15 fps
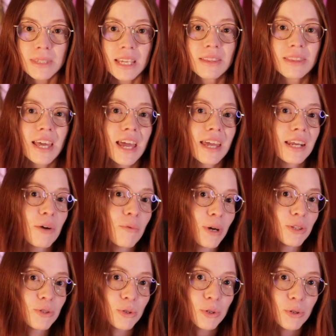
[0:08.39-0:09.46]
and then I
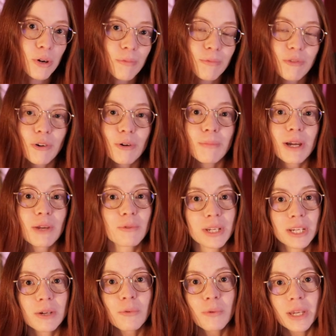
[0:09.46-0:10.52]
went to Europe for my
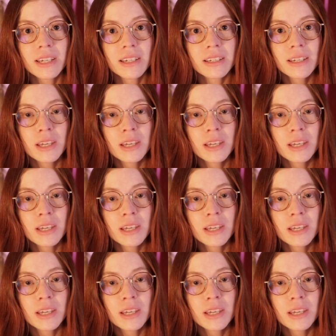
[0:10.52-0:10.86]
reading week,